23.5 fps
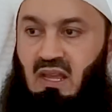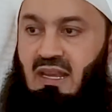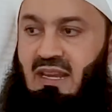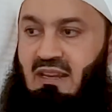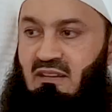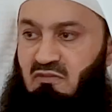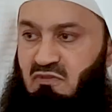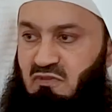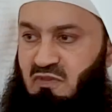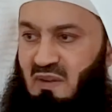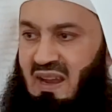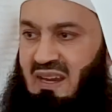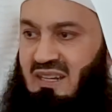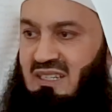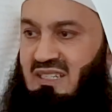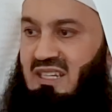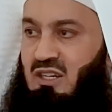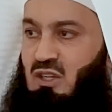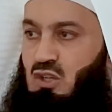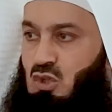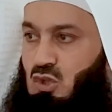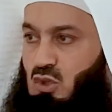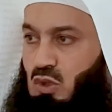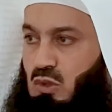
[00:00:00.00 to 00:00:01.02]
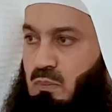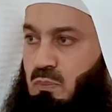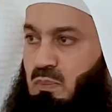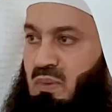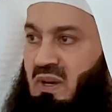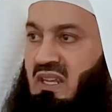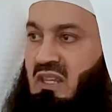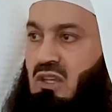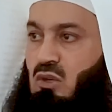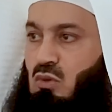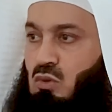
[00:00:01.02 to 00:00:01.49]
In fact, it should
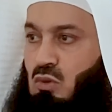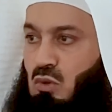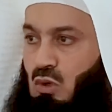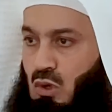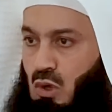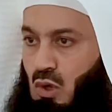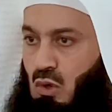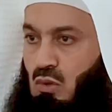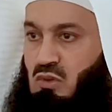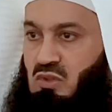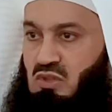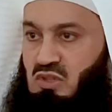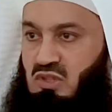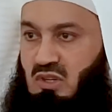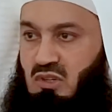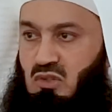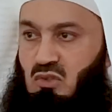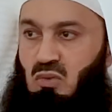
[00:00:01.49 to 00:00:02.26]
bring you closer